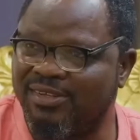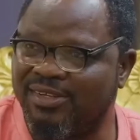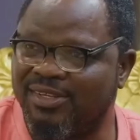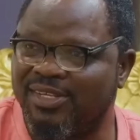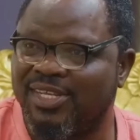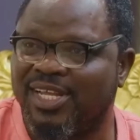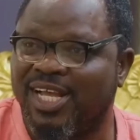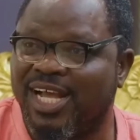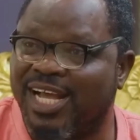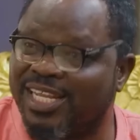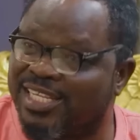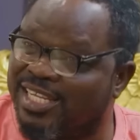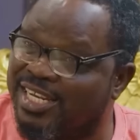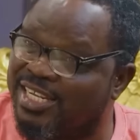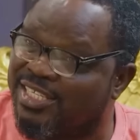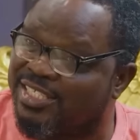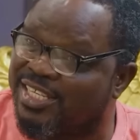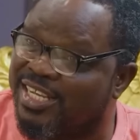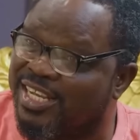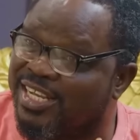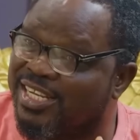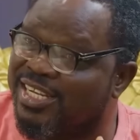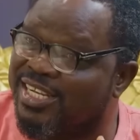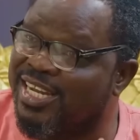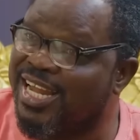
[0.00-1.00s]
See, at
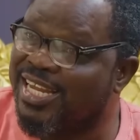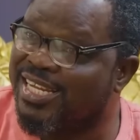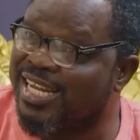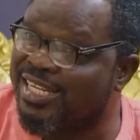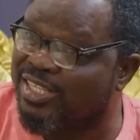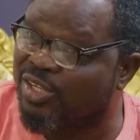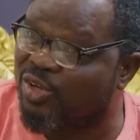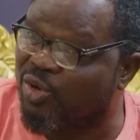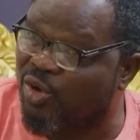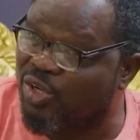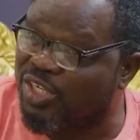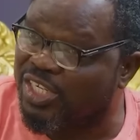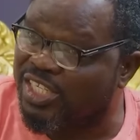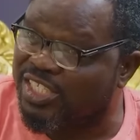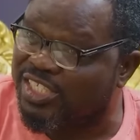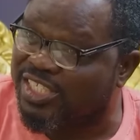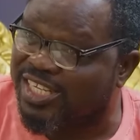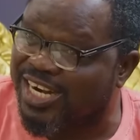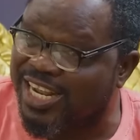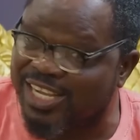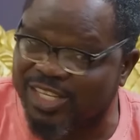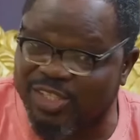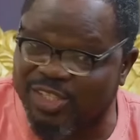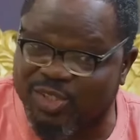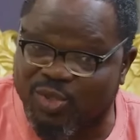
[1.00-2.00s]
least now that God is
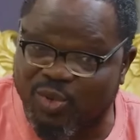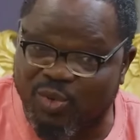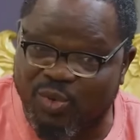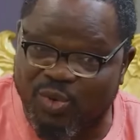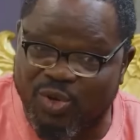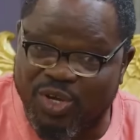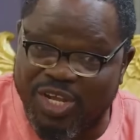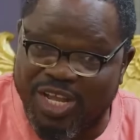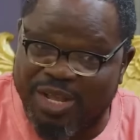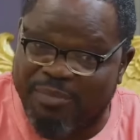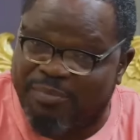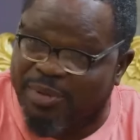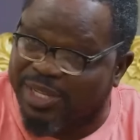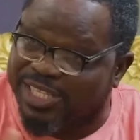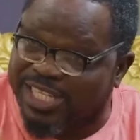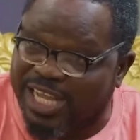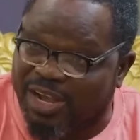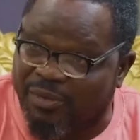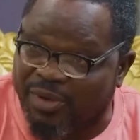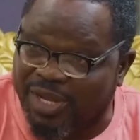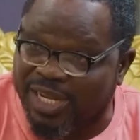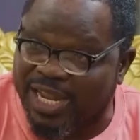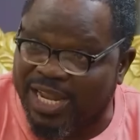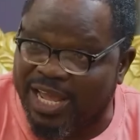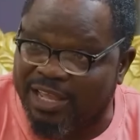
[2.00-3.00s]
trying to better
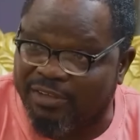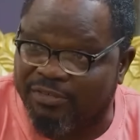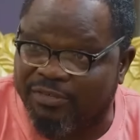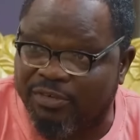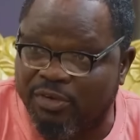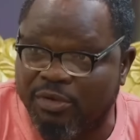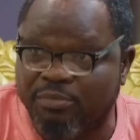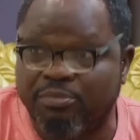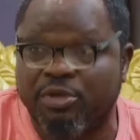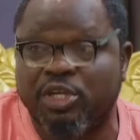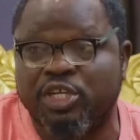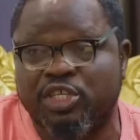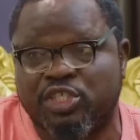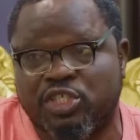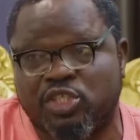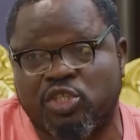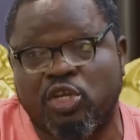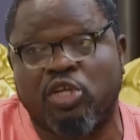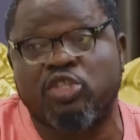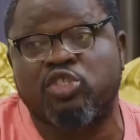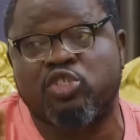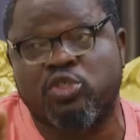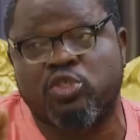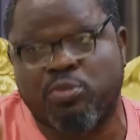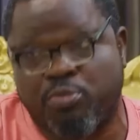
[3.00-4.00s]
our life, yeah. Please
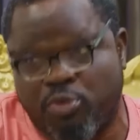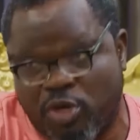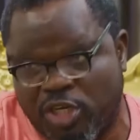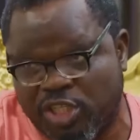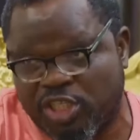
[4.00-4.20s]
don't spoil